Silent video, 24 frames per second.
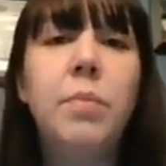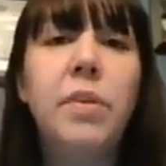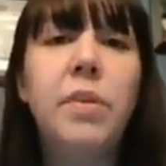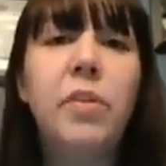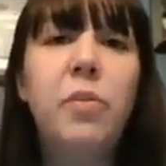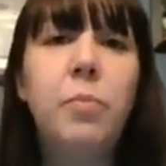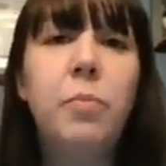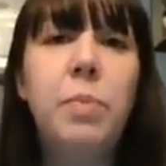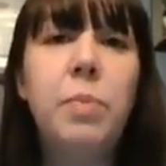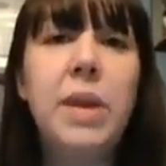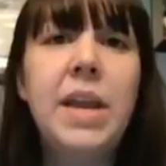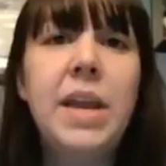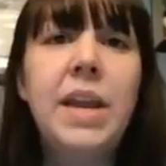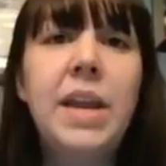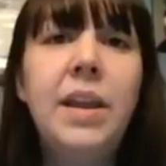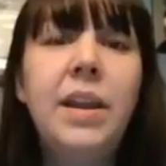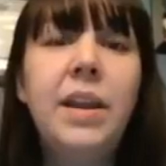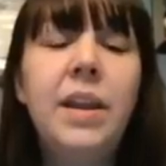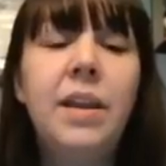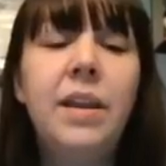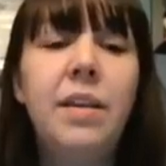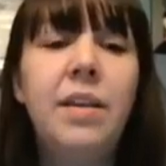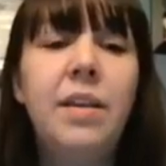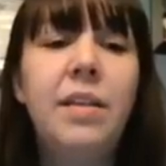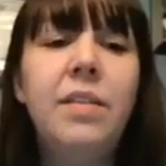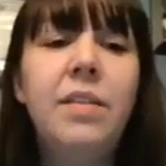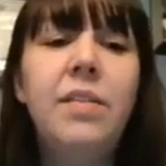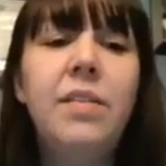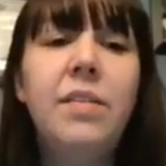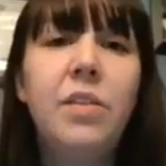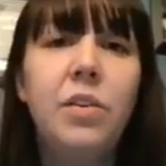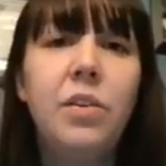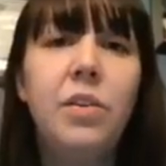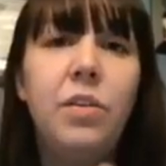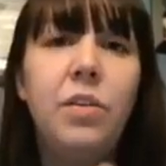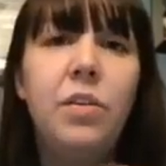Speed
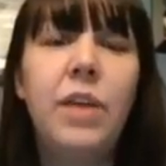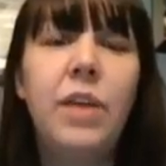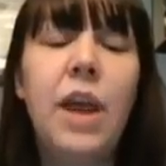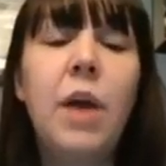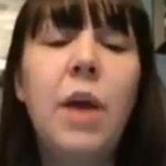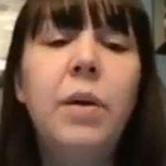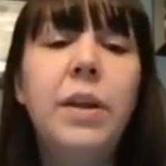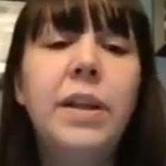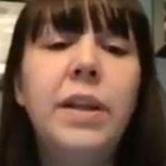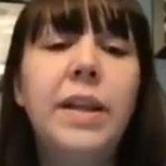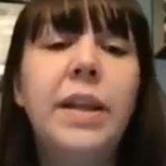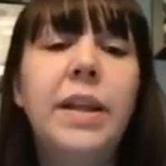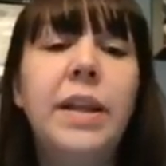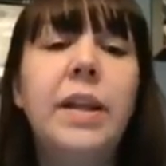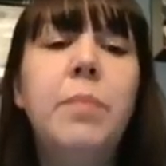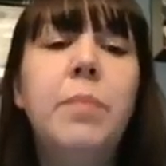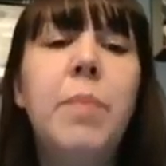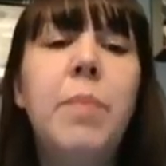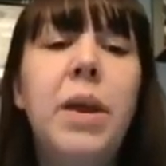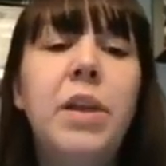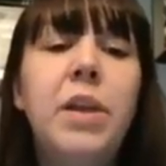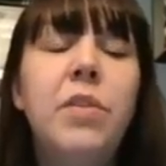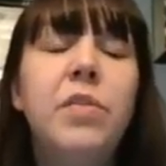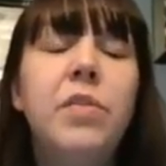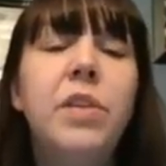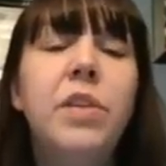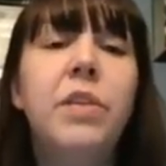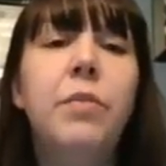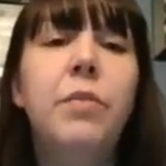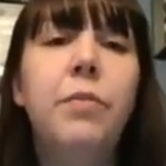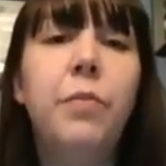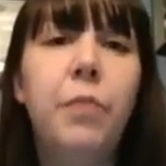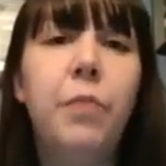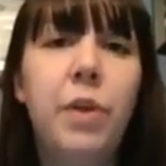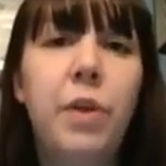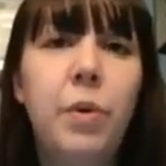is calculated by using
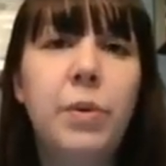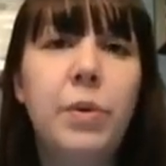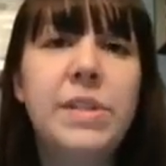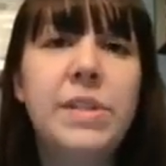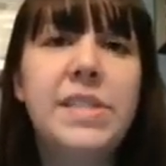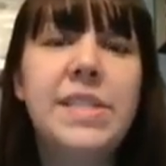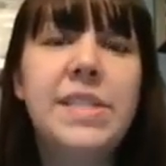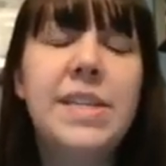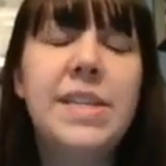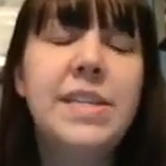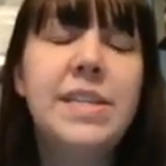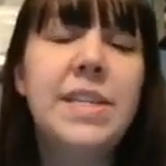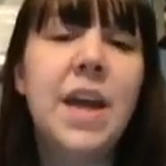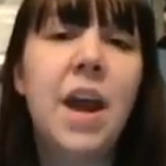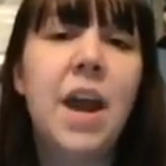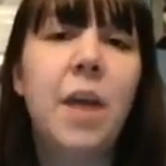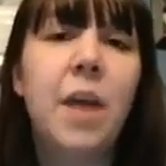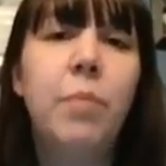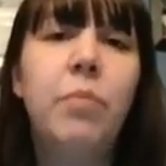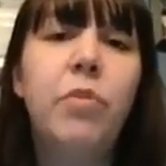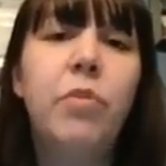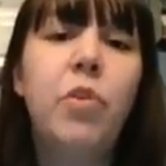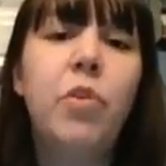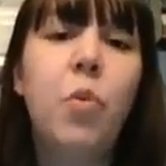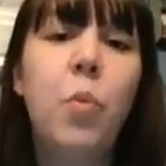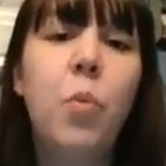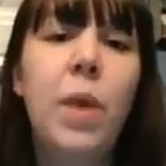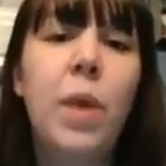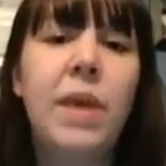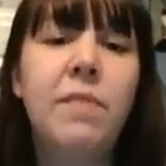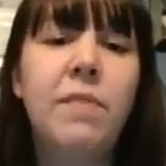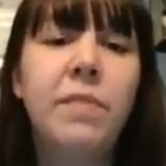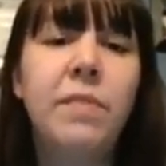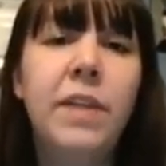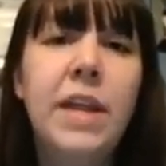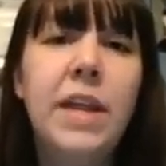frequency times the
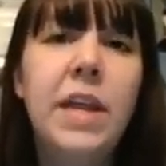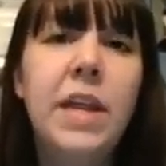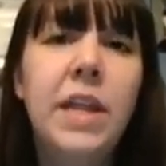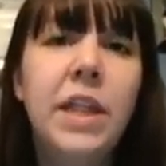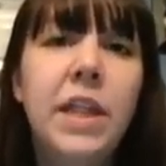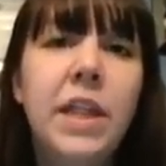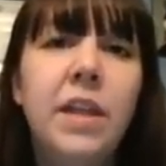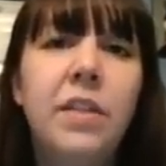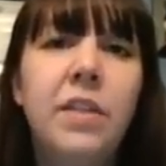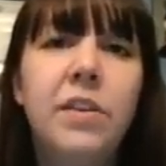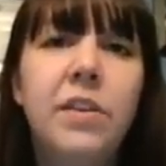wavelength.